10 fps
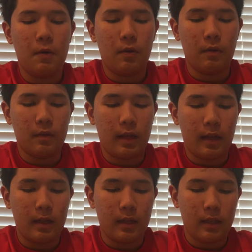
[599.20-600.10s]
well,
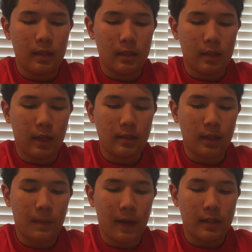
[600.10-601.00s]
that's
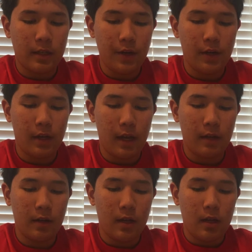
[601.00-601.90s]
like bacteria,
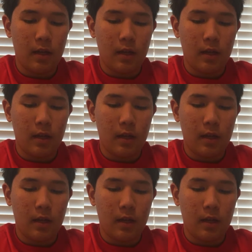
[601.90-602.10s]
and